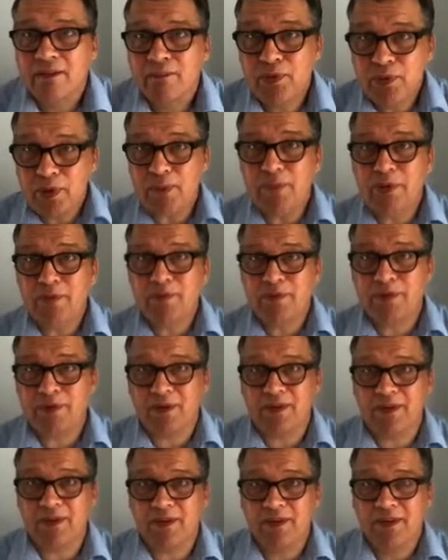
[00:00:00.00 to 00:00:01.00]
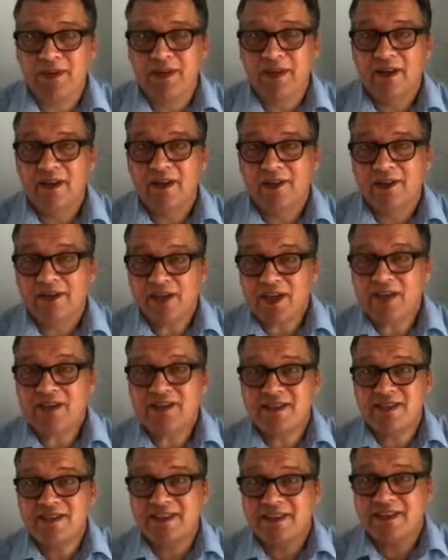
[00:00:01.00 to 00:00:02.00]
poor people,
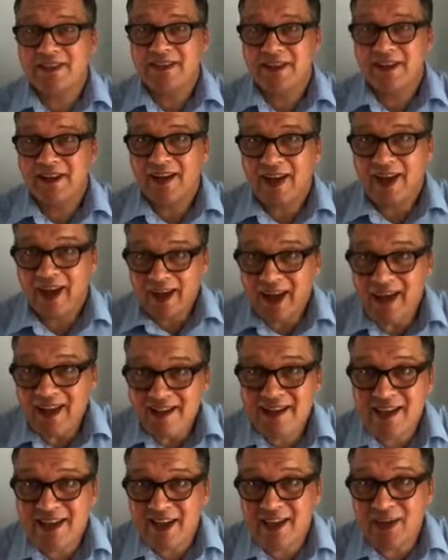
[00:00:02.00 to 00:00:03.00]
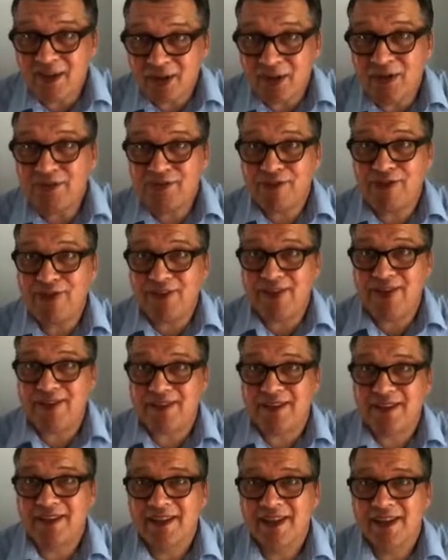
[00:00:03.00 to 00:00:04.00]
just as I looked for
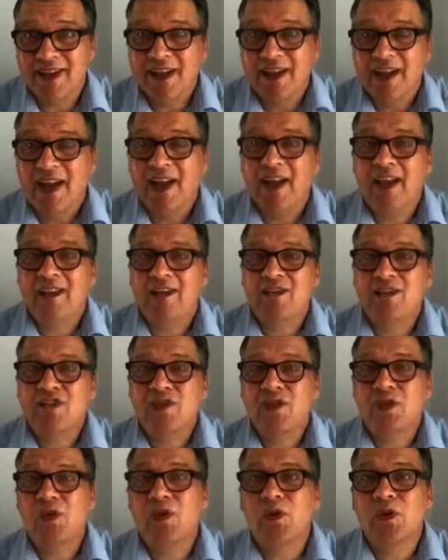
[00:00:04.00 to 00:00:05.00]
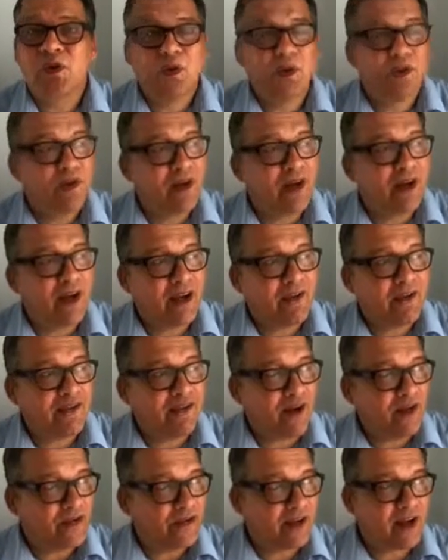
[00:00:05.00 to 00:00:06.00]
it. And so I
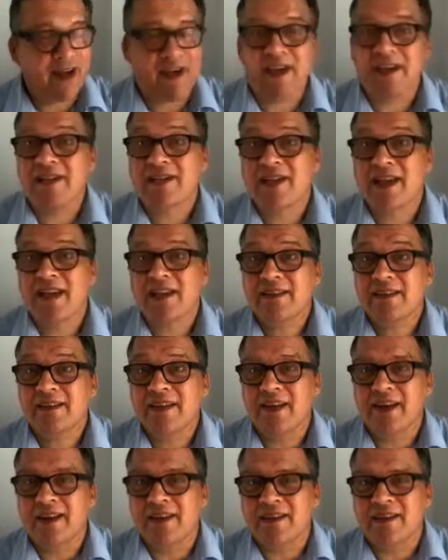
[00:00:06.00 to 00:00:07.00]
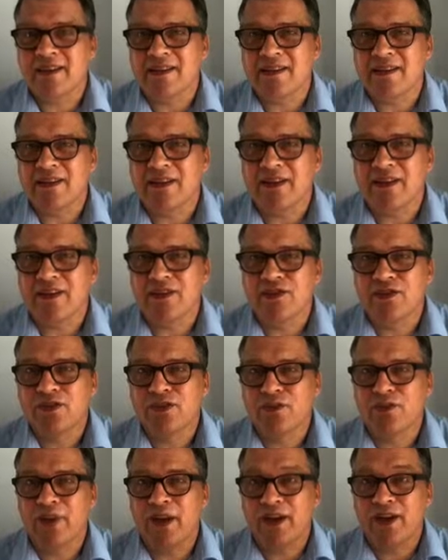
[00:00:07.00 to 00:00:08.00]
found Araksat, and
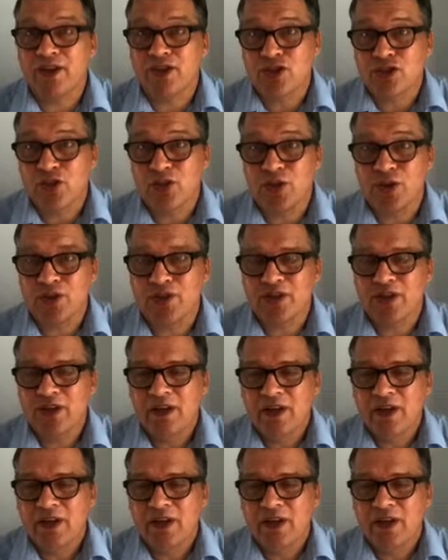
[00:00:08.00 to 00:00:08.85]
to make it short,